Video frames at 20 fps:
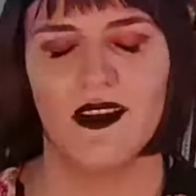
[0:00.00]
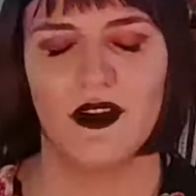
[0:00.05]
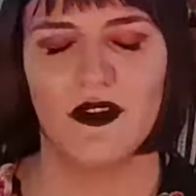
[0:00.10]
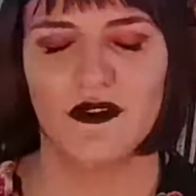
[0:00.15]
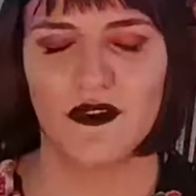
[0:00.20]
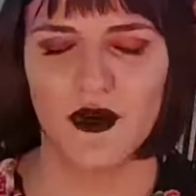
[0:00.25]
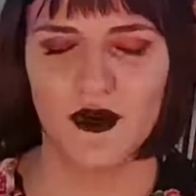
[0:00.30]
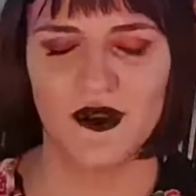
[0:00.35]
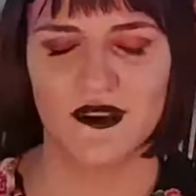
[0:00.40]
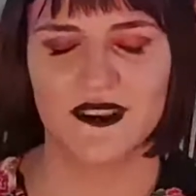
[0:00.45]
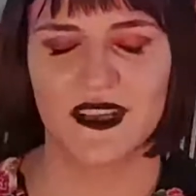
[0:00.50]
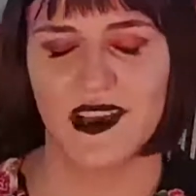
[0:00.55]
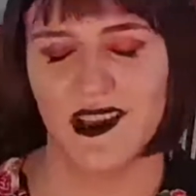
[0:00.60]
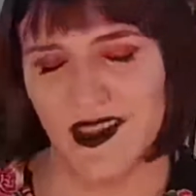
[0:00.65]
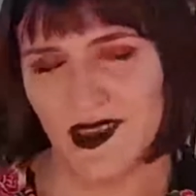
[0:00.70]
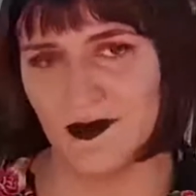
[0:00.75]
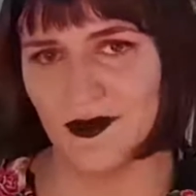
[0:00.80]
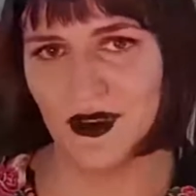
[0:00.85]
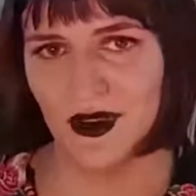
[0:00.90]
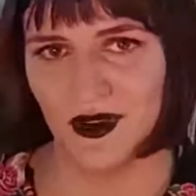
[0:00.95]
Of course, I
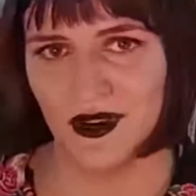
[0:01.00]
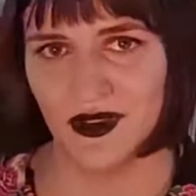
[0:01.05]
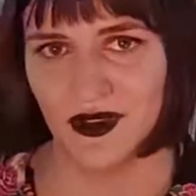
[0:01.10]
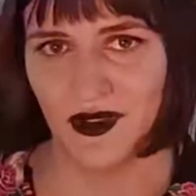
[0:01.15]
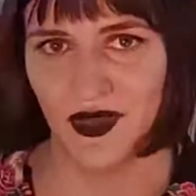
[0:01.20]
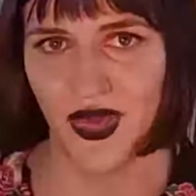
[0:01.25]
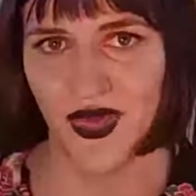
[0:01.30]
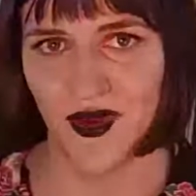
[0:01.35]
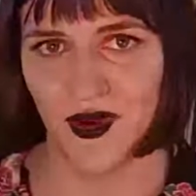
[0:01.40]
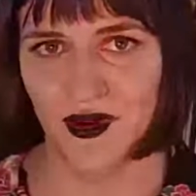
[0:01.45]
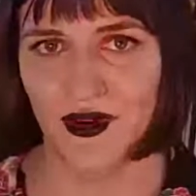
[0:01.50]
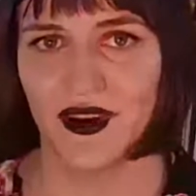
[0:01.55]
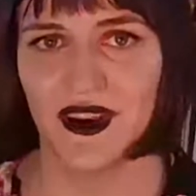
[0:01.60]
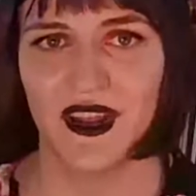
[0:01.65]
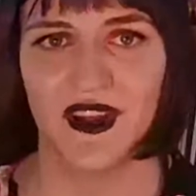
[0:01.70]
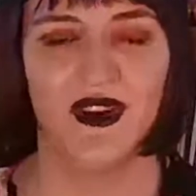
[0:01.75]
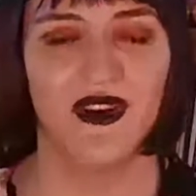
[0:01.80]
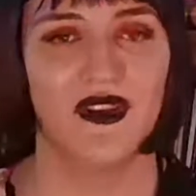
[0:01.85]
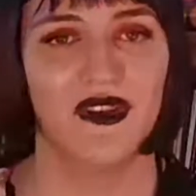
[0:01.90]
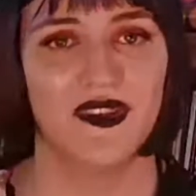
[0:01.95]
am not an authority
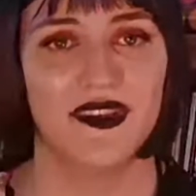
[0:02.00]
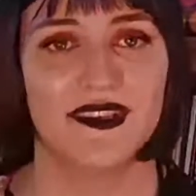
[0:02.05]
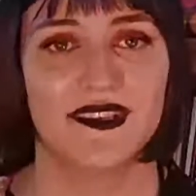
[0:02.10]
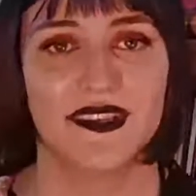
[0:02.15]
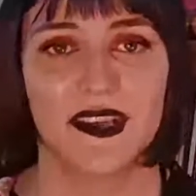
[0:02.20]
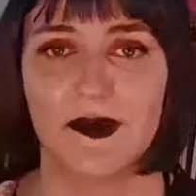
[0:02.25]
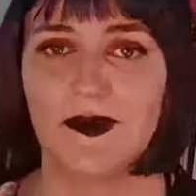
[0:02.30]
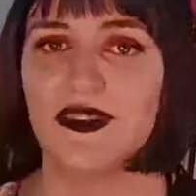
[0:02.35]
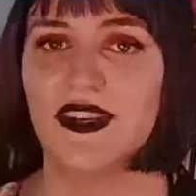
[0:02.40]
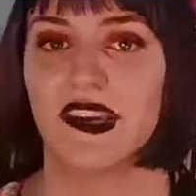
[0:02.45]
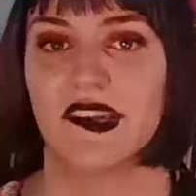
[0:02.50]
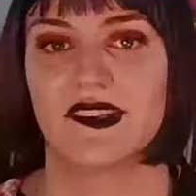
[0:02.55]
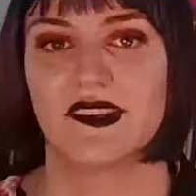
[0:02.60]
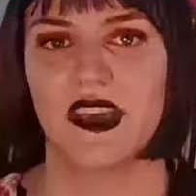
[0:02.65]
on this subject,